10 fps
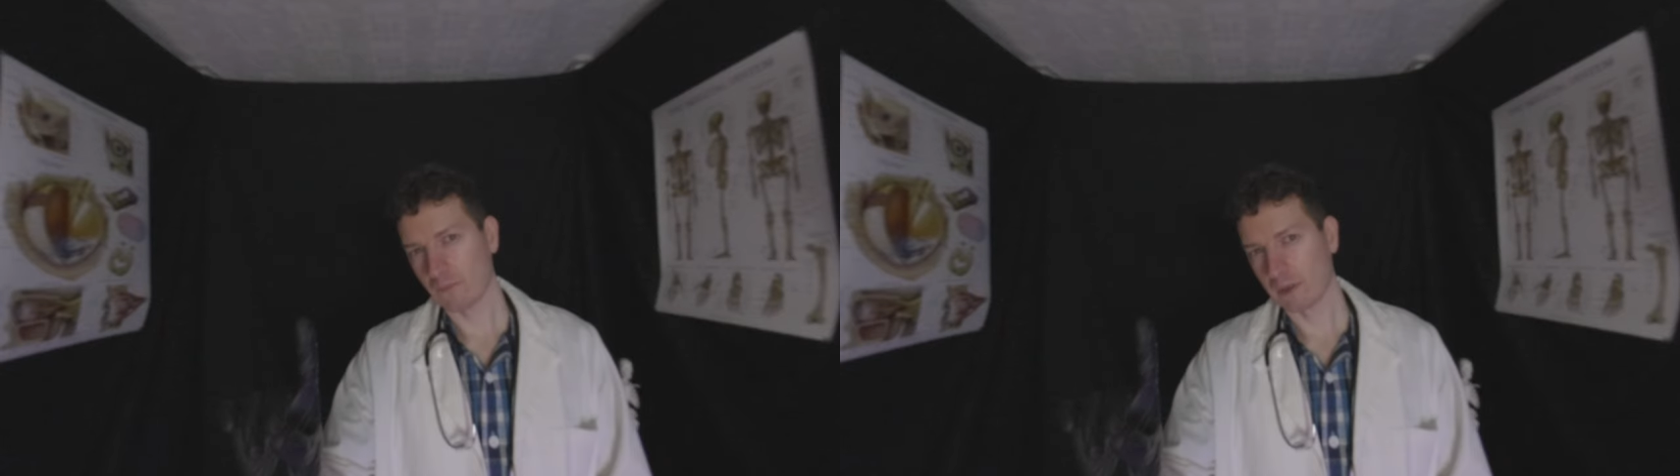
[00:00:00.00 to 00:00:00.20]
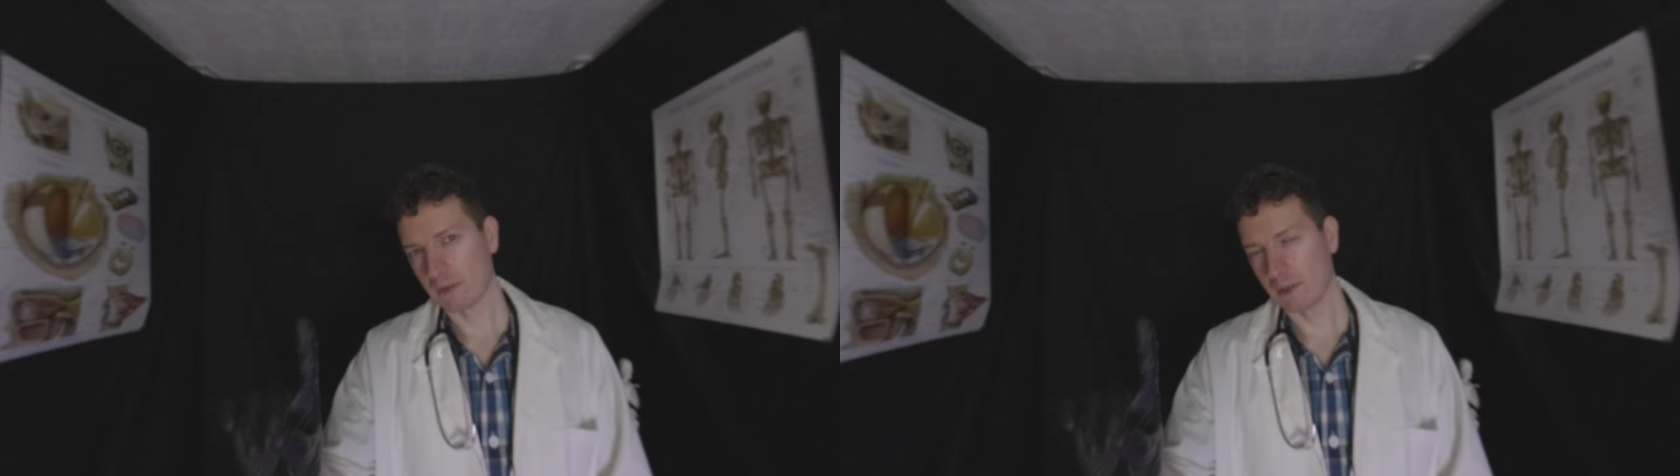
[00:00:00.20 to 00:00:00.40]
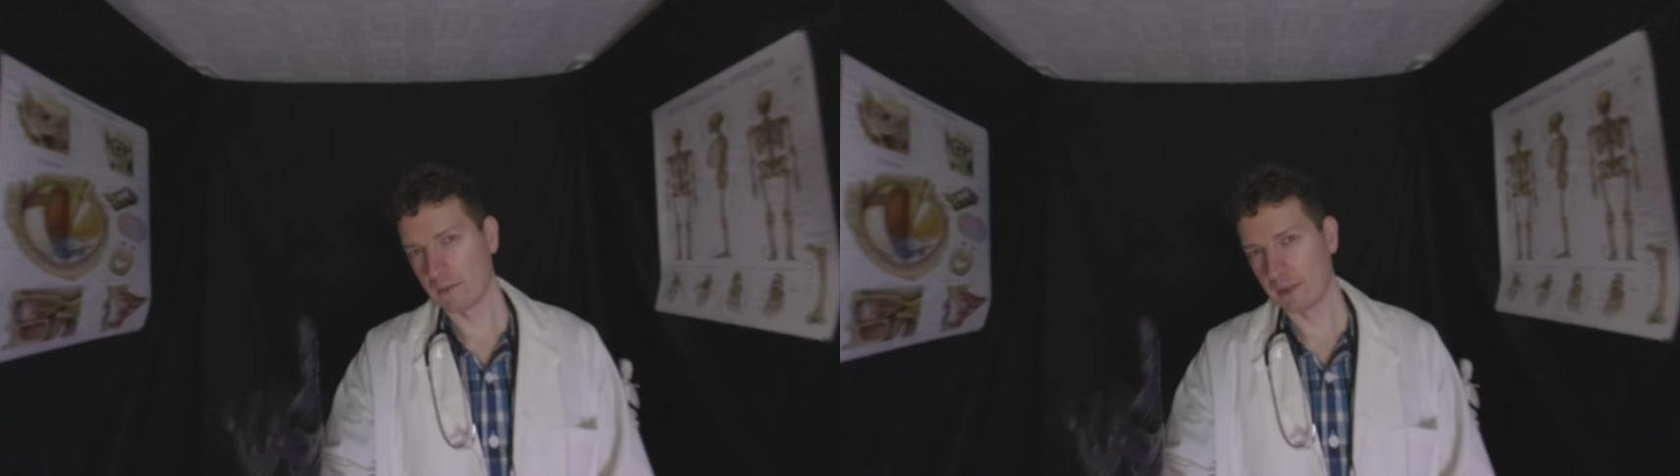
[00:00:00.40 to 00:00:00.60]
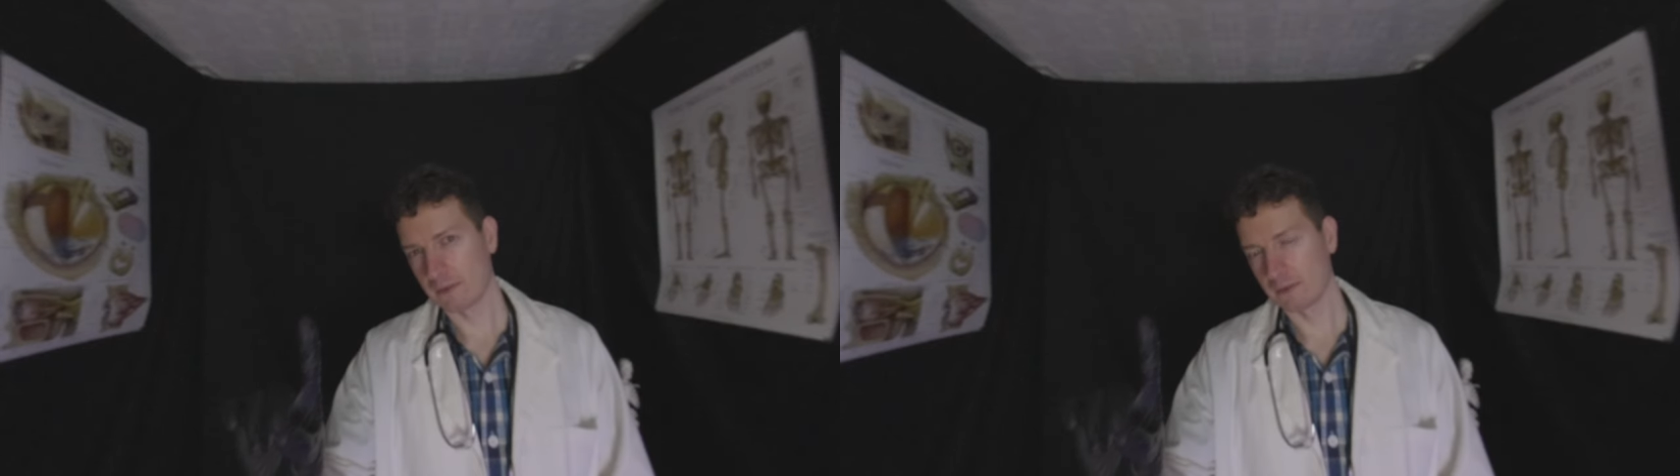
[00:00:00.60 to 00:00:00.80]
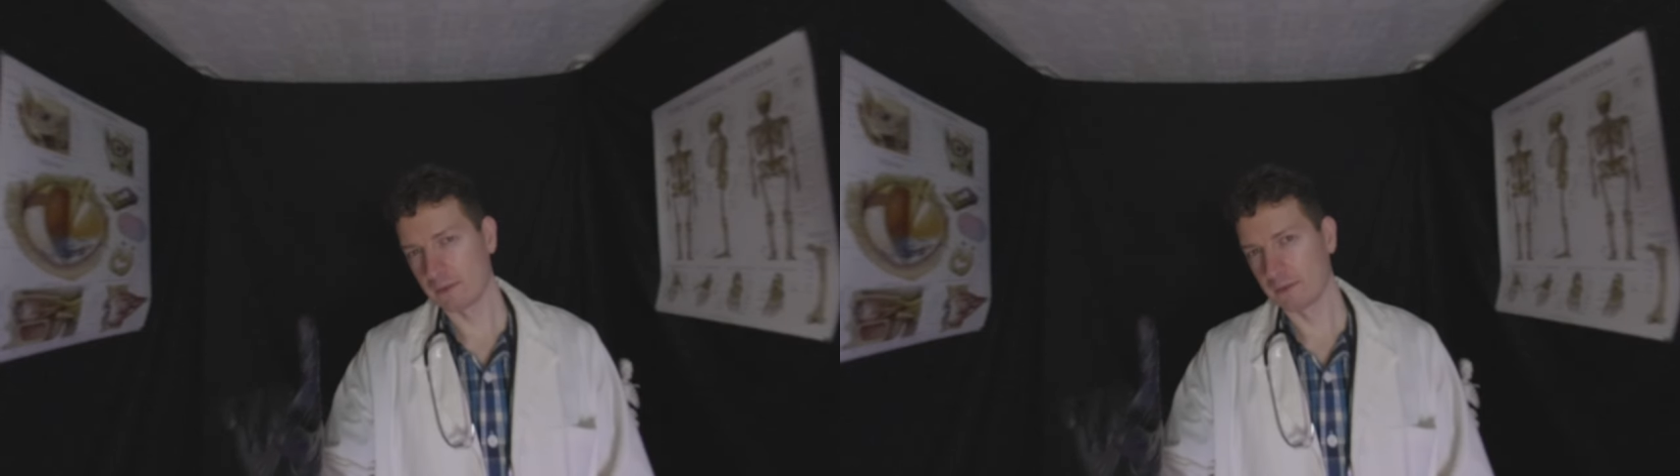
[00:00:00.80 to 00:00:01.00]
Just keep the head
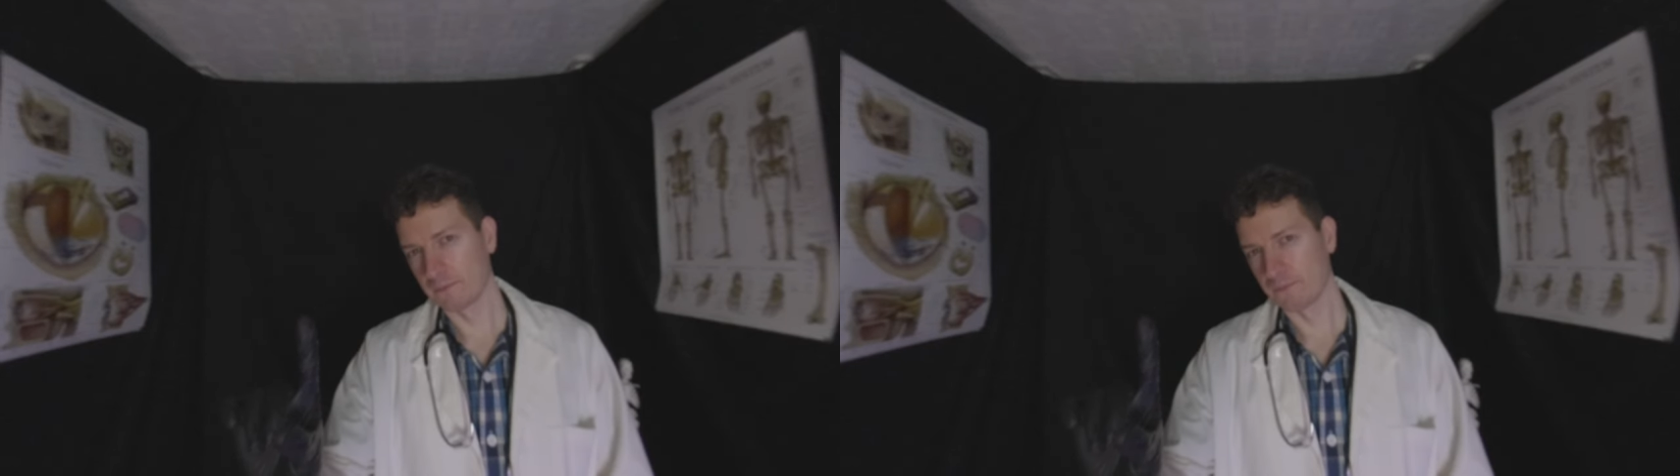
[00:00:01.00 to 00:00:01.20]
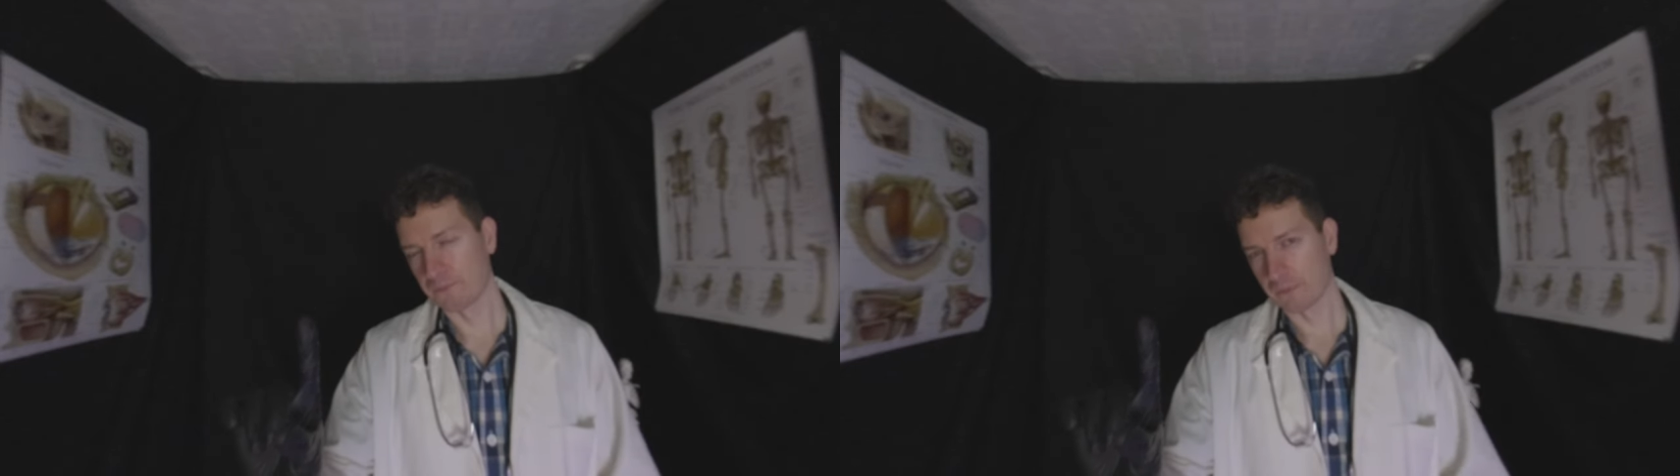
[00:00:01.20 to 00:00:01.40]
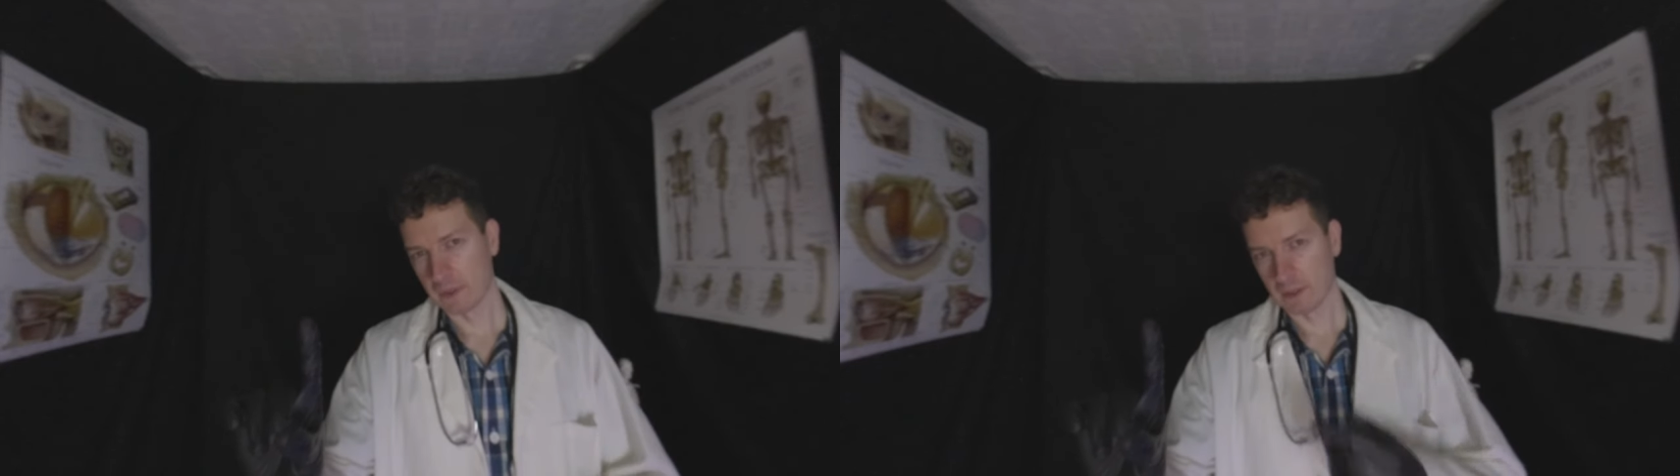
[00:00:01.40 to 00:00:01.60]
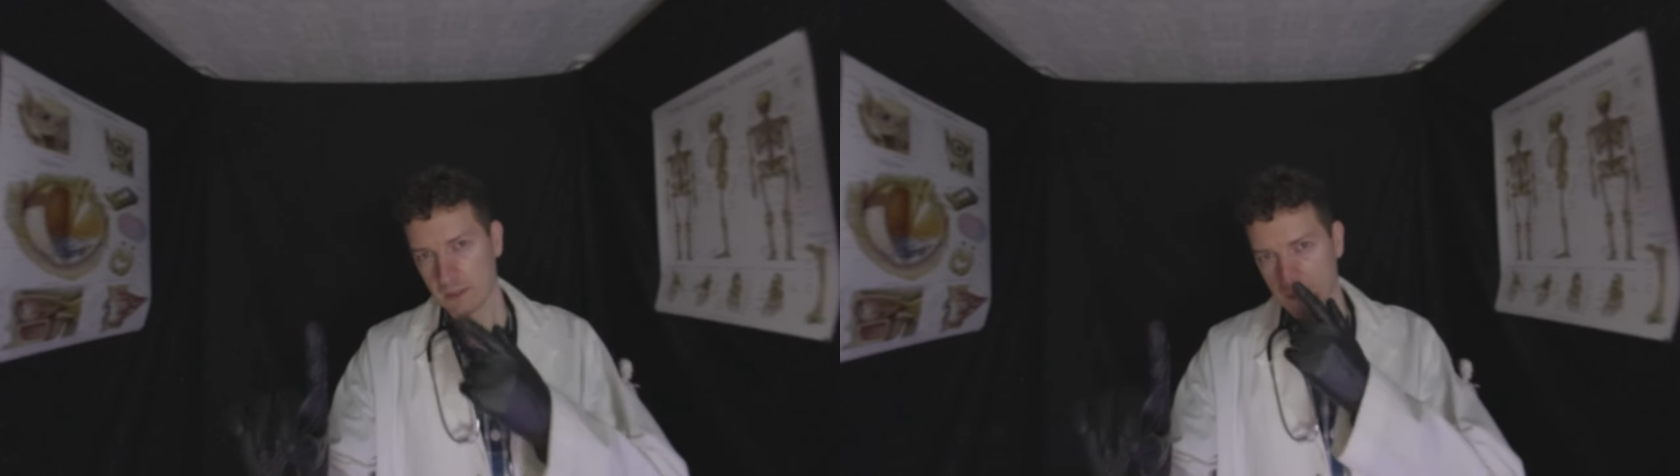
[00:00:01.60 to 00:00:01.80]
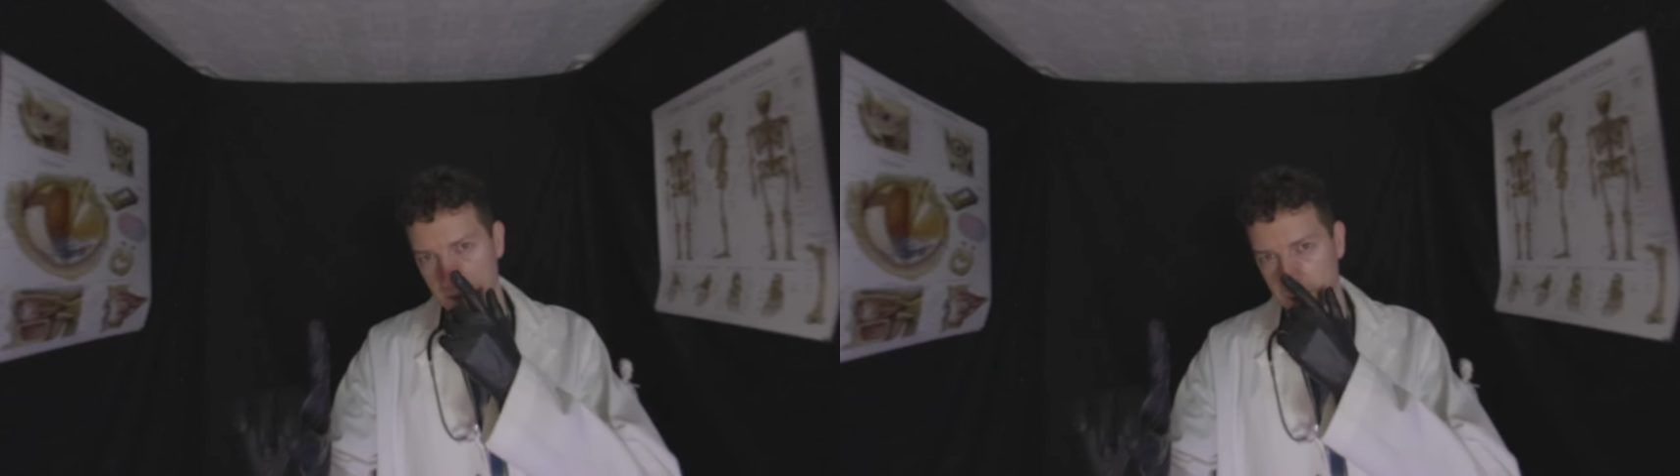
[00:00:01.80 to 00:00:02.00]
still.
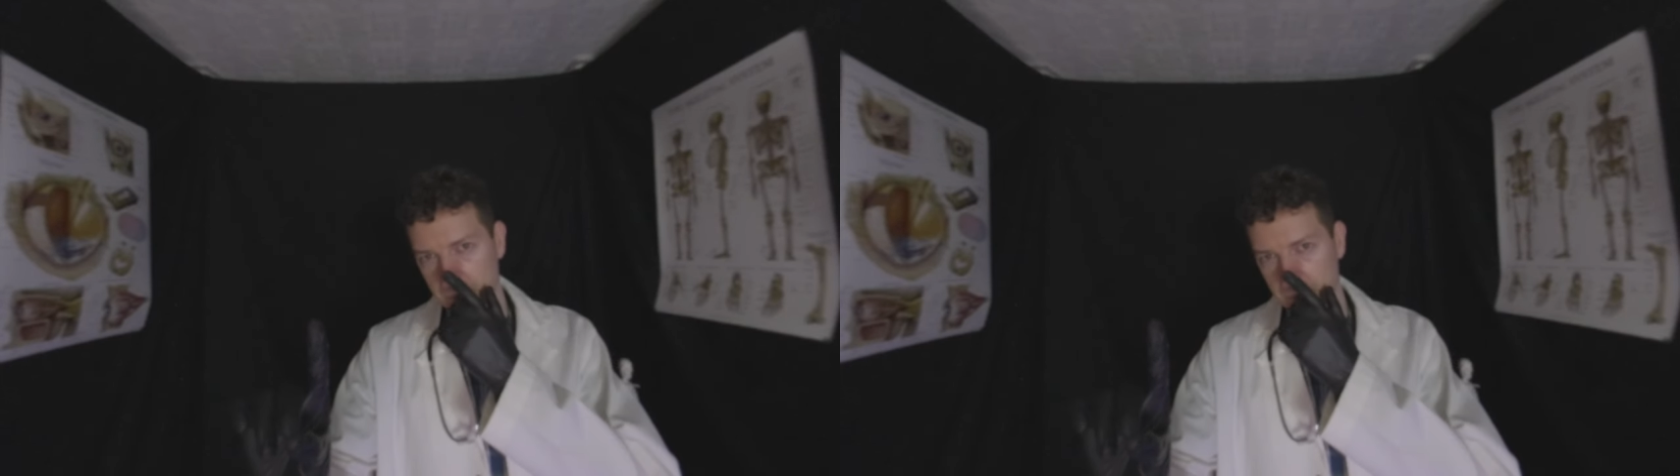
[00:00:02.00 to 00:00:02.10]
Now I